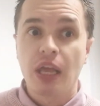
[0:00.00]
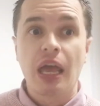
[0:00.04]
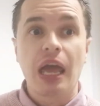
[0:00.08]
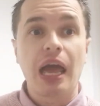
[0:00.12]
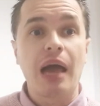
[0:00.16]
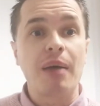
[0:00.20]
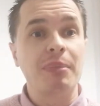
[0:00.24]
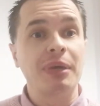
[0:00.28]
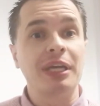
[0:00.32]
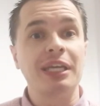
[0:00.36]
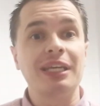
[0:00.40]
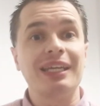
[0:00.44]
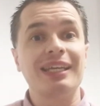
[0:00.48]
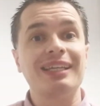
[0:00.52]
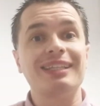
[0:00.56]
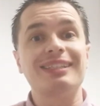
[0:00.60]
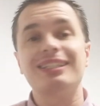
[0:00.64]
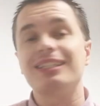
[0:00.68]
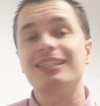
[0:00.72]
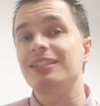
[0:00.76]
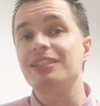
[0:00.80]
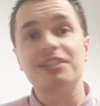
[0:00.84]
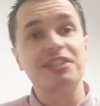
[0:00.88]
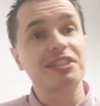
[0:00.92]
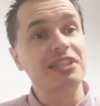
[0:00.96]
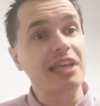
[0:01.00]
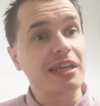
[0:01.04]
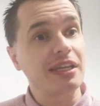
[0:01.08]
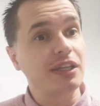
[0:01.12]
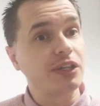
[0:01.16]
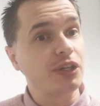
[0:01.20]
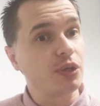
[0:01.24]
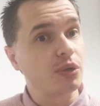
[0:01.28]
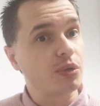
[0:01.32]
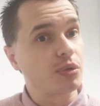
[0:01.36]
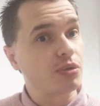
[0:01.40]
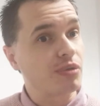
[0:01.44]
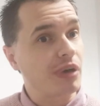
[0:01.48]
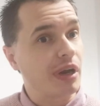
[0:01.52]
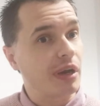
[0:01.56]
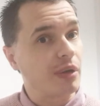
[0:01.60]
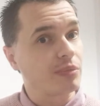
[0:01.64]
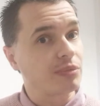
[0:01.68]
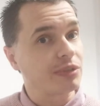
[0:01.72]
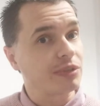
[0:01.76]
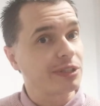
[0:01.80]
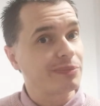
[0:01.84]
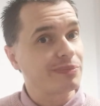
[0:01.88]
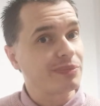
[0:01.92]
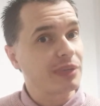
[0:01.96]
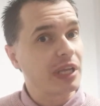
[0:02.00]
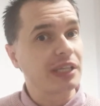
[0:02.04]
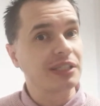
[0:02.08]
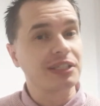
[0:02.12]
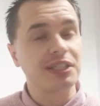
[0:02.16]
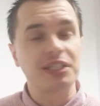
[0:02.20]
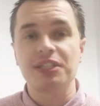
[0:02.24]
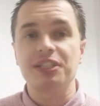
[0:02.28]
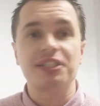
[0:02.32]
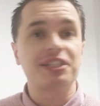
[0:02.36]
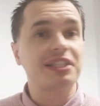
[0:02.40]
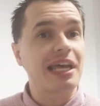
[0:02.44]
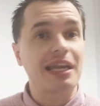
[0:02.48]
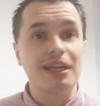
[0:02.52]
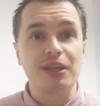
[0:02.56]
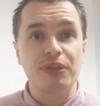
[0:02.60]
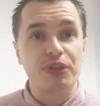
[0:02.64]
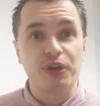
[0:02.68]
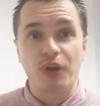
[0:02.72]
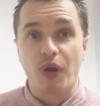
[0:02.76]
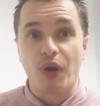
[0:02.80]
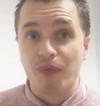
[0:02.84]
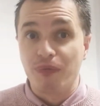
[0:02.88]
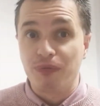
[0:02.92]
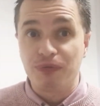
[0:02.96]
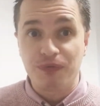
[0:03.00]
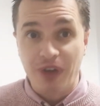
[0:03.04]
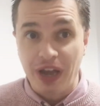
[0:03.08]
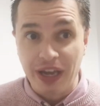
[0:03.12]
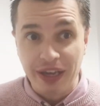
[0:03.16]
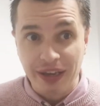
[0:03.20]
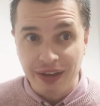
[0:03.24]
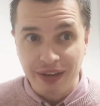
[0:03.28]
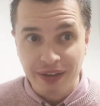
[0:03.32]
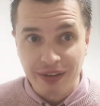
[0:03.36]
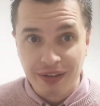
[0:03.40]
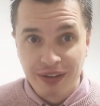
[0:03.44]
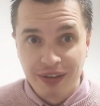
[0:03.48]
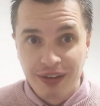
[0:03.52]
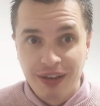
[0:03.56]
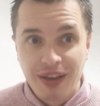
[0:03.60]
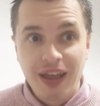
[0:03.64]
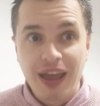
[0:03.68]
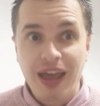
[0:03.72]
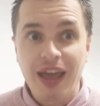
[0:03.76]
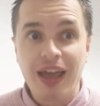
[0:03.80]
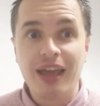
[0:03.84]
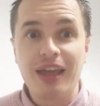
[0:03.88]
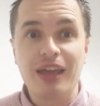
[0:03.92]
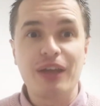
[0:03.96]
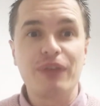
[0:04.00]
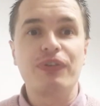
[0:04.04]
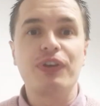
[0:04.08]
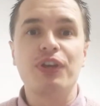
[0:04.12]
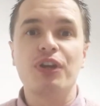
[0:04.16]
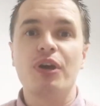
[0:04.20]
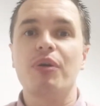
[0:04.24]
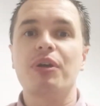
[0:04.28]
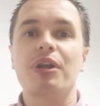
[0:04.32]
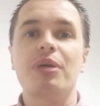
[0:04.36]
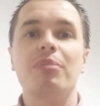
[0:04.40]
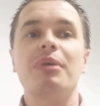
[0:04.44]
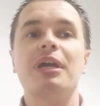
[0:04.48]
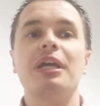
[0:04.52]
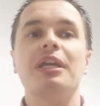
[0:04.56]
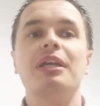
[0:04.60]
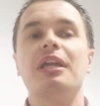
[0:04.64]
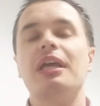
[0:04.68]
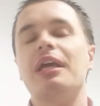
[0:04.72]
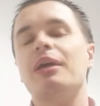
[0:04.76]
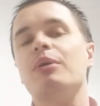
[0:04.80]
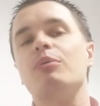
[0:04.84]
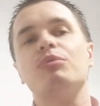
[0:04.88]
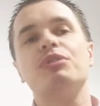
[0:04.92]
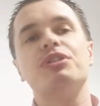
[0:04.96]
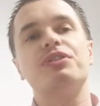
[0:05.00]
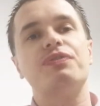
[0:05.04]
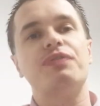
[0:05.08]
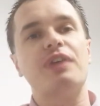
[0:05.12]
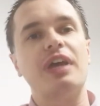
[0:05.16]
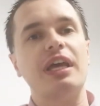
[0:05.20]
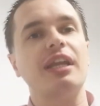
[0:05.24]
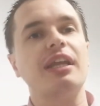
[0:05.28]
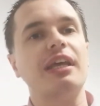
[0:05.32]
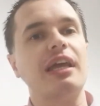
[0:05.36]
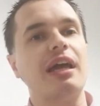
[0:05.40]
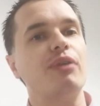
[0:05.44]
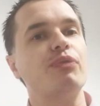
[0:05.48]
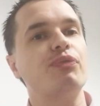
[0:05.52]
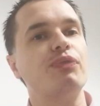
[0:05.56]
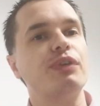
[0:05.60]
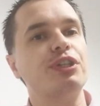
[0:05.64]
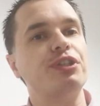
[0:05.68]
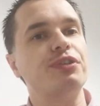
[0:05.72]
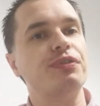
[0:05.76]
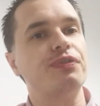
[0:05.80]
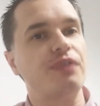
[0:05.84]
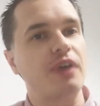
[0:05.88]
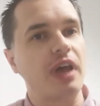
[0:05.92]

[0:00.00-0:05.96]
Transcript: I mean, it didn't set any new ground and didn't set anything on fire, uh, if you know what I mean. It was fairly average